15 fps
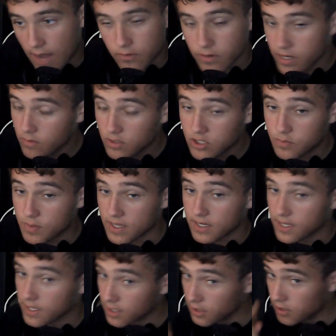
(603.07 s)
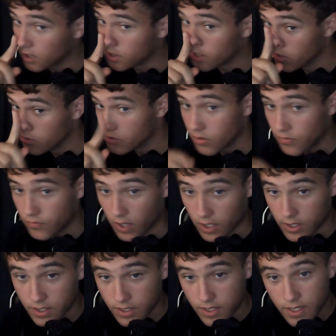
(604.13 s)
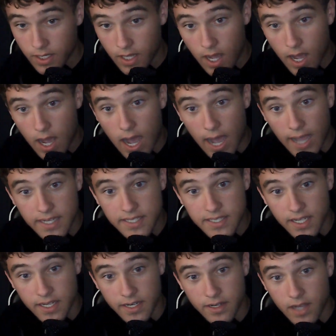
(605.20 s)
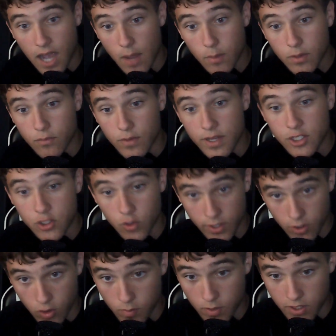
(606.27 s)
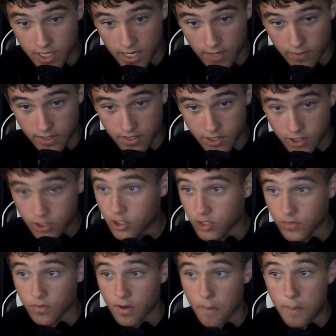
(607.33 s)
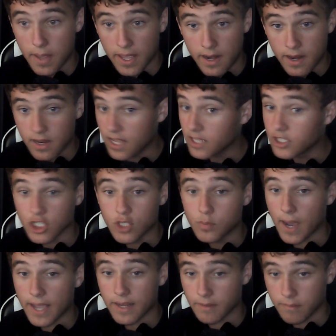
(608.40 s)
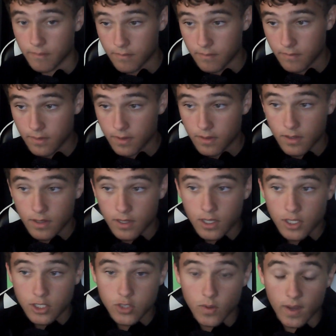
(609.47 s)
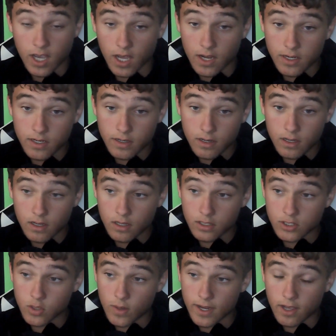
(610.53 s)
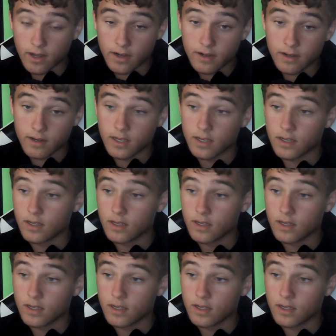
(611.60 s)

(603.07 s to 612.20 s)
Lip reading: after he was just being a delusional fuck, I decided I would rejoin Uber Tyrant just for a bit to spite him. So I got an